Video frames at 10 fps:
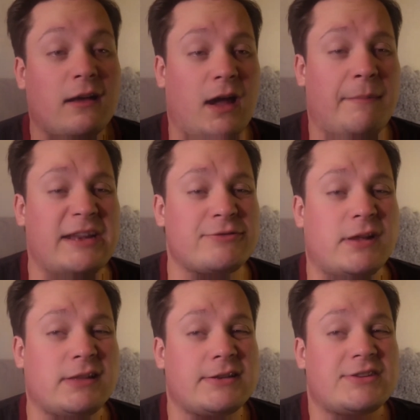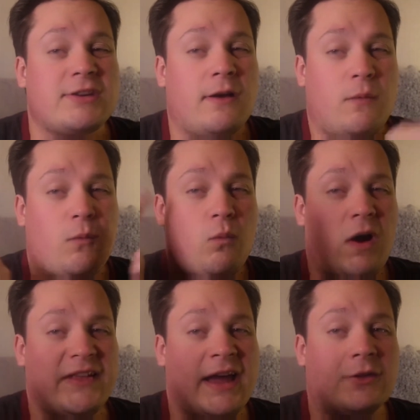Comment as well, because
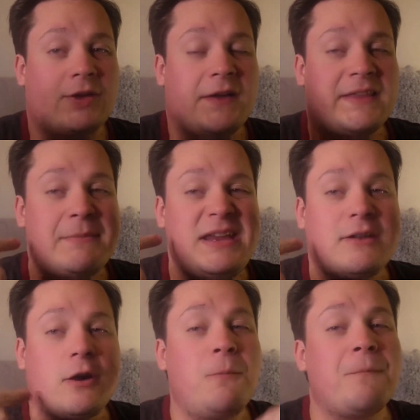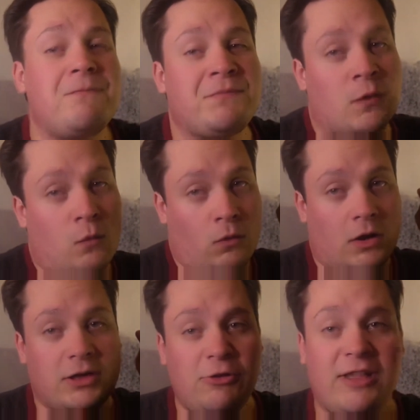why the hell not, and let me know
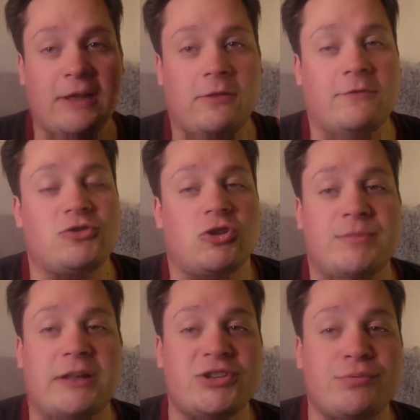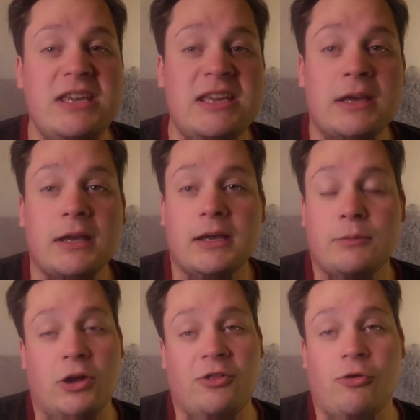what you think of what I've talked about this week,
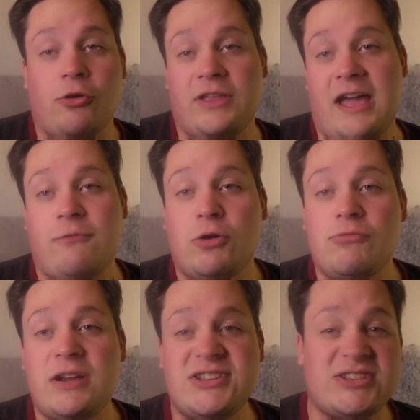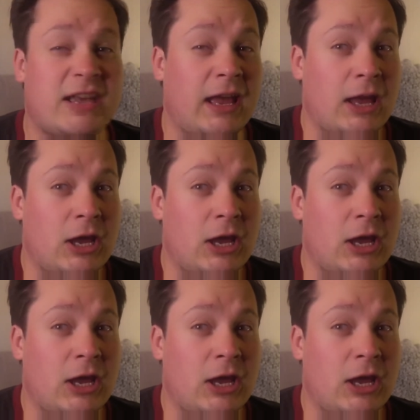what you thought of the F1 race,